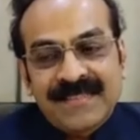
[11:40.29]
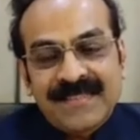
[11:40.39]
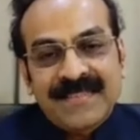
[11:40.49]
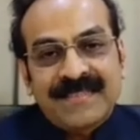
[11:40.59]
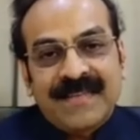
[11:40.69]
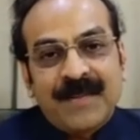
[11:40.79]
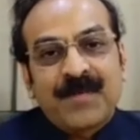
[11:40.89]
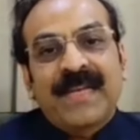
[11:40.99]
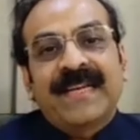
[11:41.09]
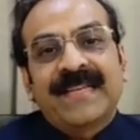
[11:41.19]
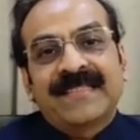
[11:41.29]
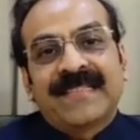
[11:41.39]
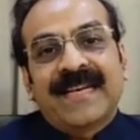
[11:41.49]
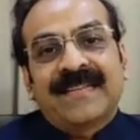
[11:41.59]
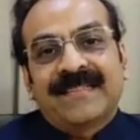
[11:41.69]
this replicates
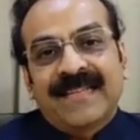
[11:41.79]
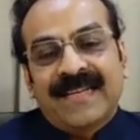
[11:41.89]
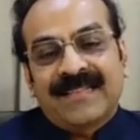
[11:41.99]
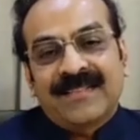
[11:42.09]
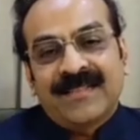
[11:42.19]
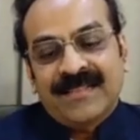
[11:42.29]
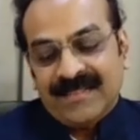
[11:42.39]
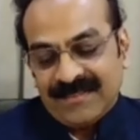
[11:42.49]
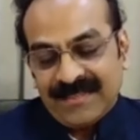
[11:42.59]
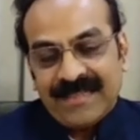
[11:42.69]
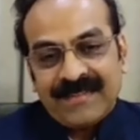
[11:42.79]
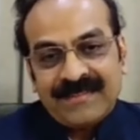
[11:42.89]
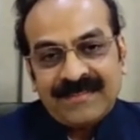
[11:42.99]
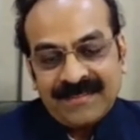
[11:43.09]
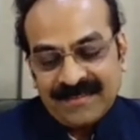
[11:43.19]
that that uh, that
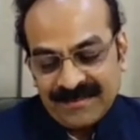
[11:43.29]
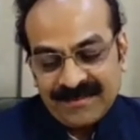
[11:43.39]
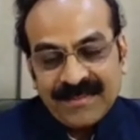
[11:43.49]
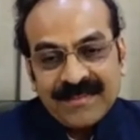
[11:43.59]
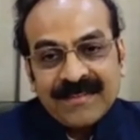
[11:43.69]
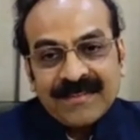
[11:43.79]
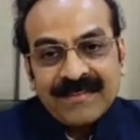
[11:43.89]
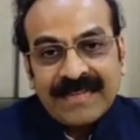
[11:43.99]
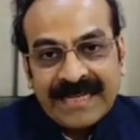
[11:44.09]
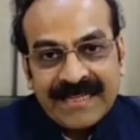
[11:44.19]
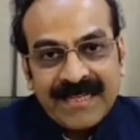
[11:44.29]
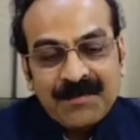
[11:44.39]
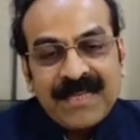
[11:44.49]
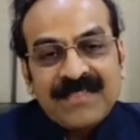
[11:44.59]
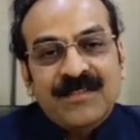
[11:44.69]
uh, netted
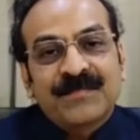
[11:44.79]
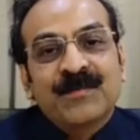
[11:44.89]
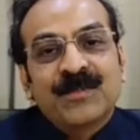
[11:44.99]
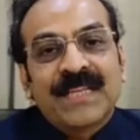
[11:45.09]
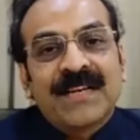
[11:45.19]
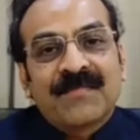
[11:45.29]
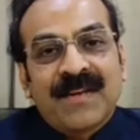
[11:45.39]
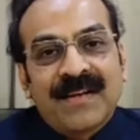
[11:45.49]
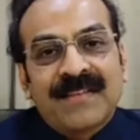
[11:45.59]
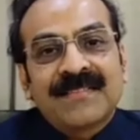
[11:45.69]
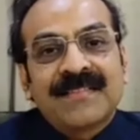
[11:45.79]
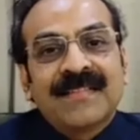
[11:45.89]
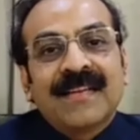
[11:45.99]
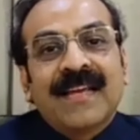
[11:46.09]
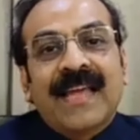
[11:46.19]
piece of motia flowers,
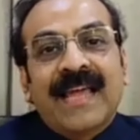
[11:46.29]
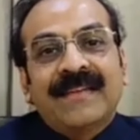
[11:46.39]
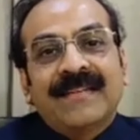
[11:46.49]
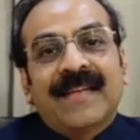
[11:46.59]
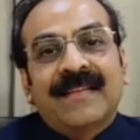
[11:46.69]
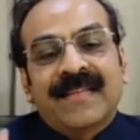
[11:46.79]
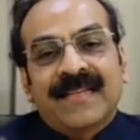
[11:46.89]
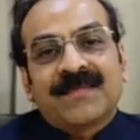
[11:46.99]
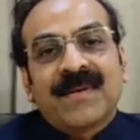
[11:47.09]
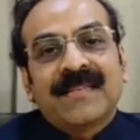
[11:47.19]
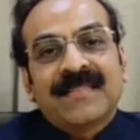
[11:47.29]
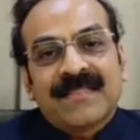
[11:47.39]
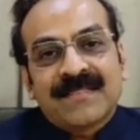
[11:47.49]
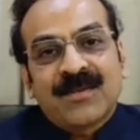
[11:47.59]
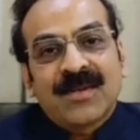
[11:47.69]
and and that's why this is
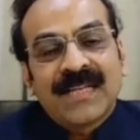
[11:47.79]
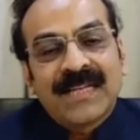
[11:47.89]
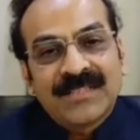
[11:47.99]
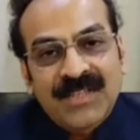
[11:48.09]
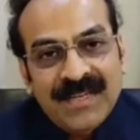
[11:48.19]
called a gajra.